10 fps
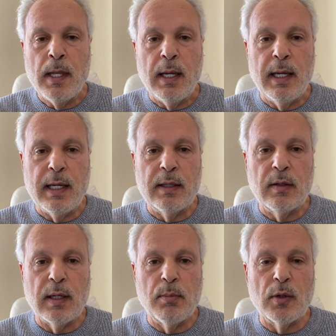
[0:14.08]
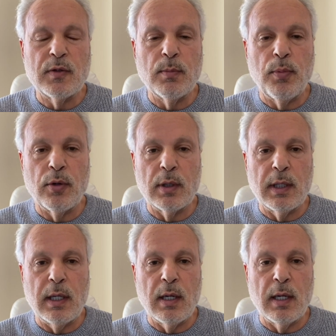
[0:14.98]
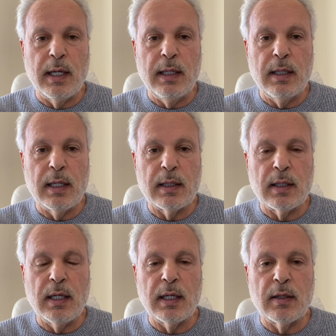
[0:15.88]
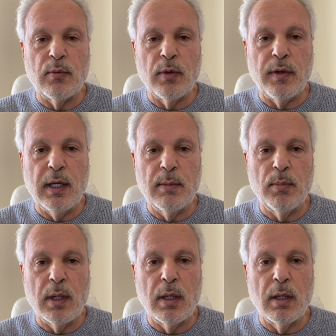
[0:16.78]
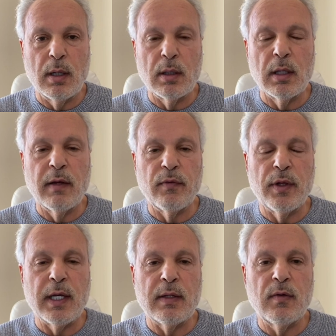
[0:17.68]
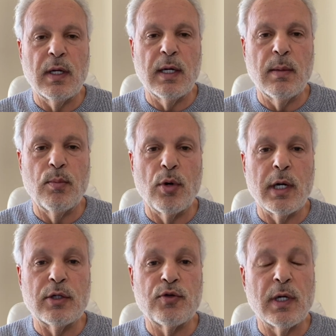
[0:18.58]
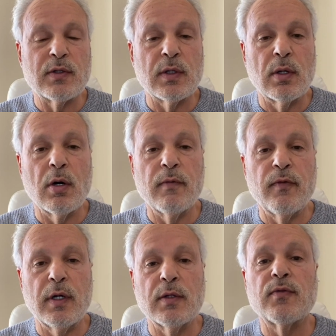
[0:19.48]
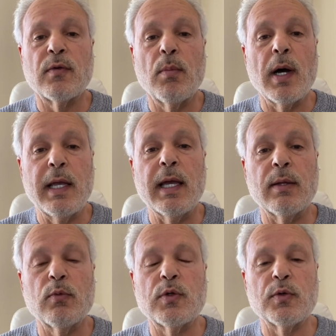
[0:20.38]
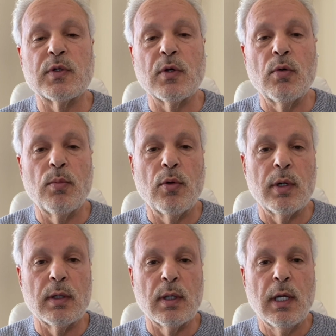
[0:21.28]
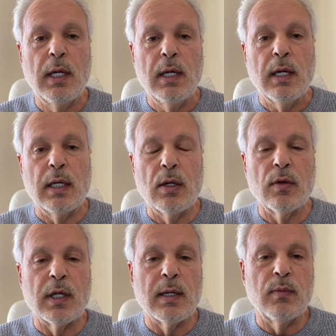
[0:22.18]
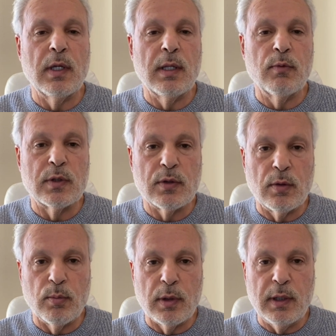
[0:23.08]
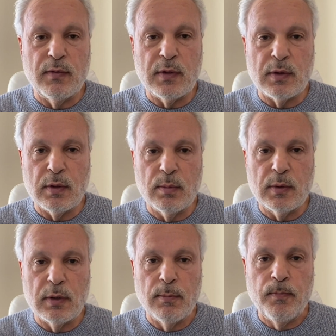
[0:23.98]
And uh, most importantly, I uh, connected with him uh, on a level that uh, brought trust and confidence from my end, which was so important. I know that I'm dealing with certain belief systems.